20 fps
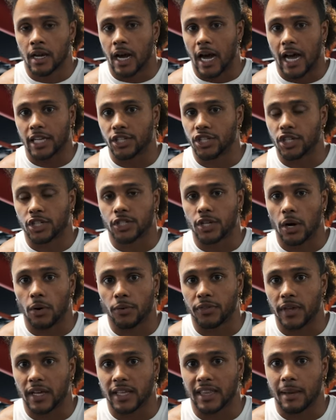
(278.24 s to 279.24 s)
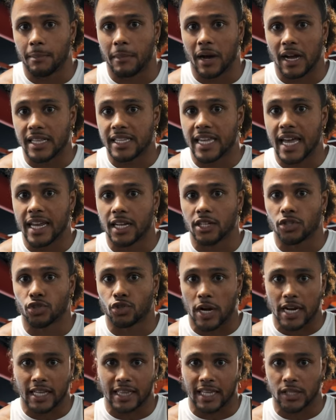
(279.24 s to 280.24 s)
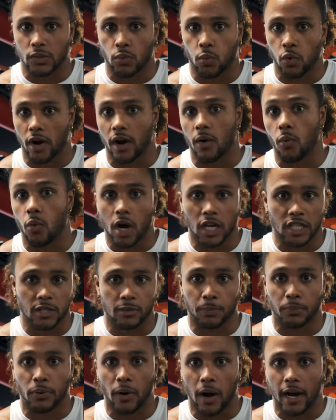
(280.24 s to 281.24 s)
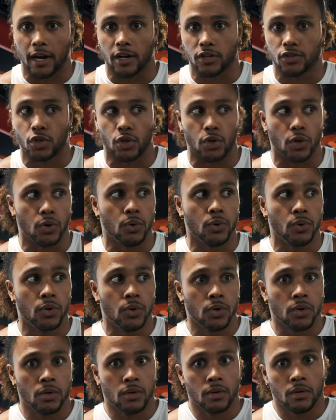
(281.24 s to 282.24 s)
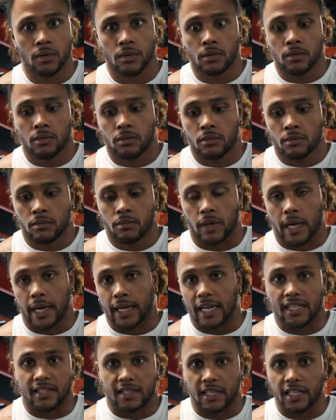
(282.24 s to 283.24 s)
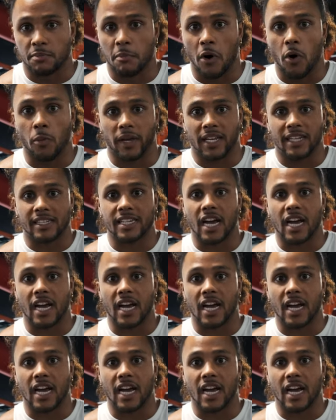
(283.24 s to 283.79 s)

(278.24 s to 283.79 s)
I just don't think that my tendon strength is where it was prior to I guess, this moment in